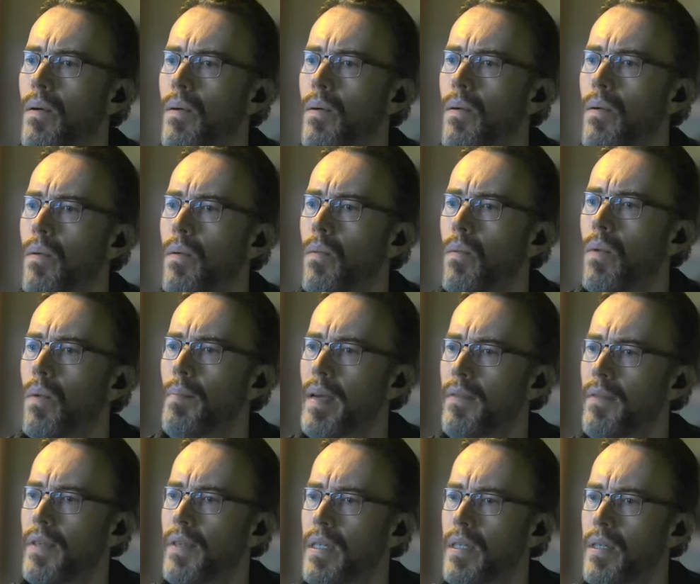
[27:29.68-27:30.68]
What
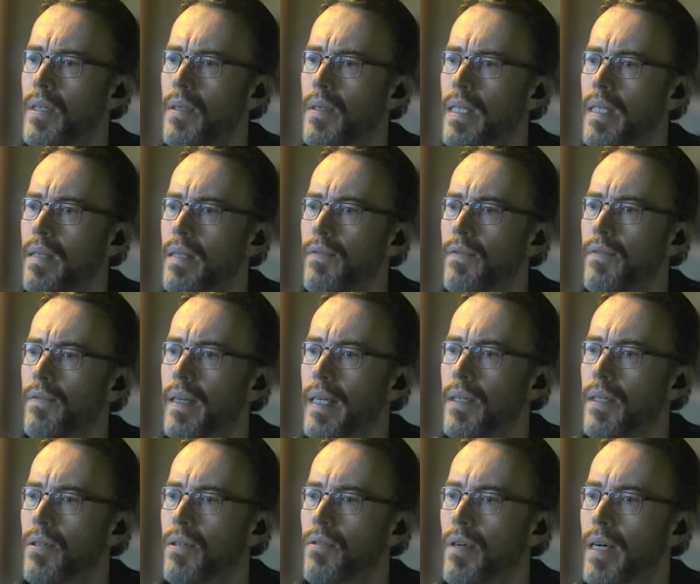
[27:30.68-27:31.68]
benefits do you see the foundation
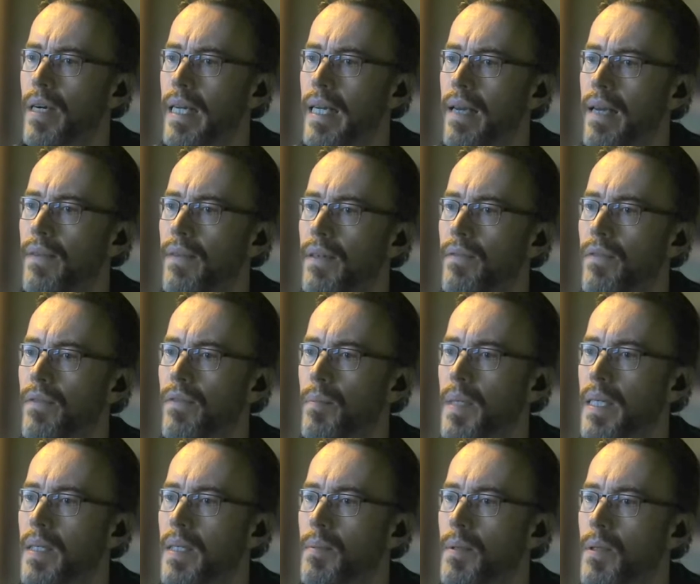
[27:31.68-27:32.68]
training having for
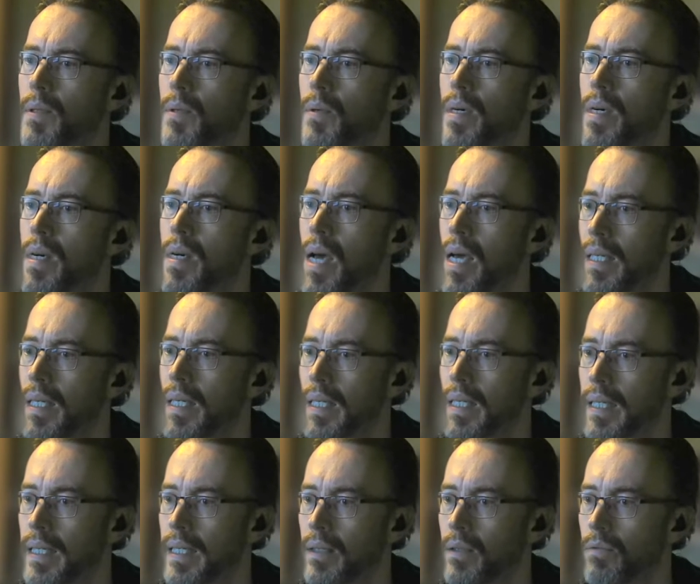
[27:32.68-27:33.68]
participants who are not in
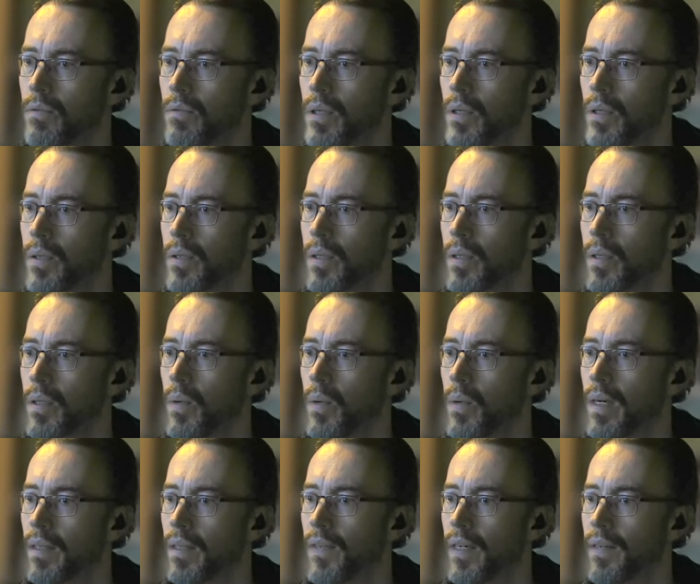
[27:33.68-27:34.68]
clinical roles that
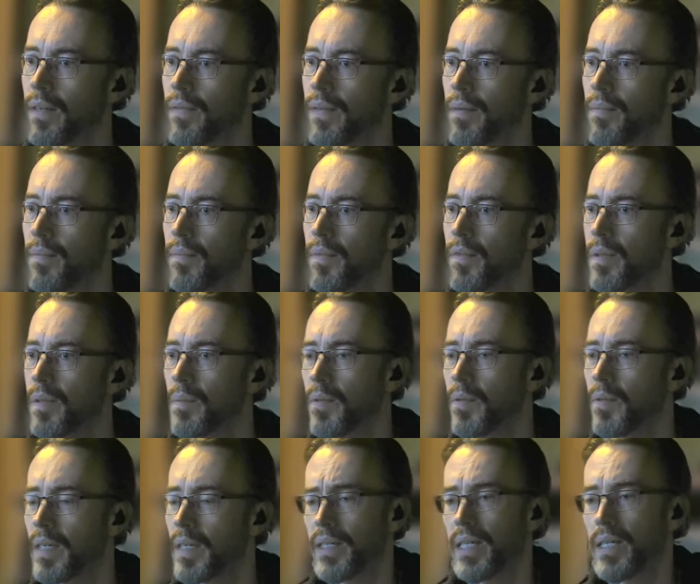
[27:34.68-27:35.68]
qualify for the
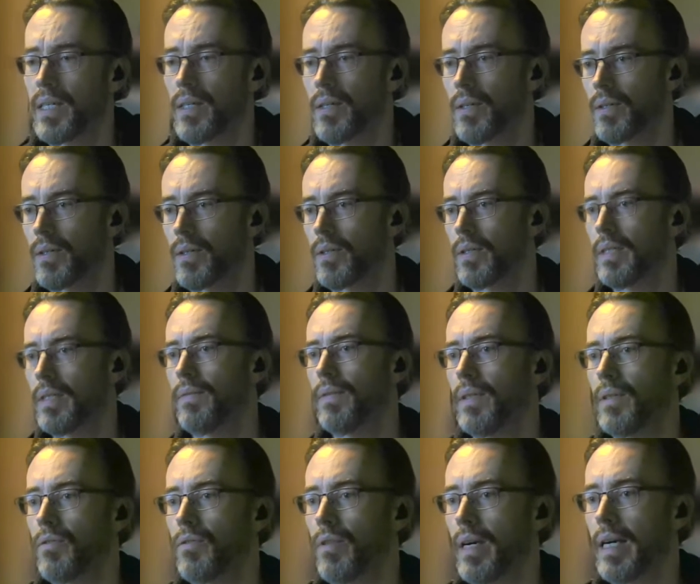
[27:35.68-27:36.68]
practitioner specific
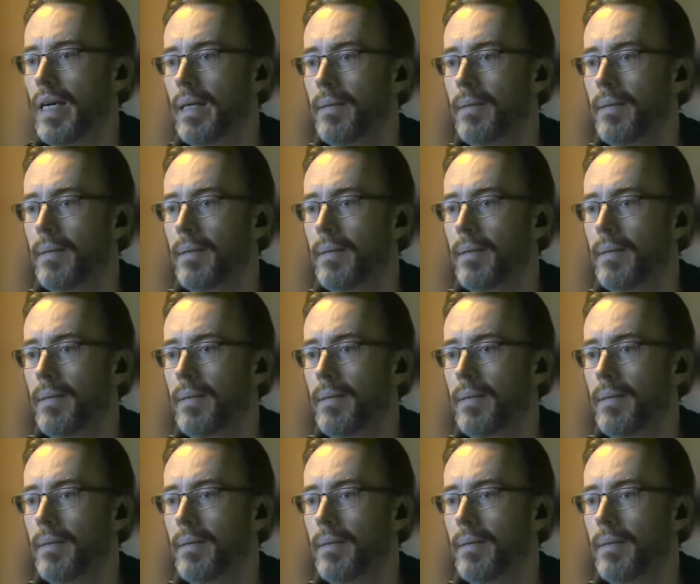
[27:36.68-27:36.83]
training?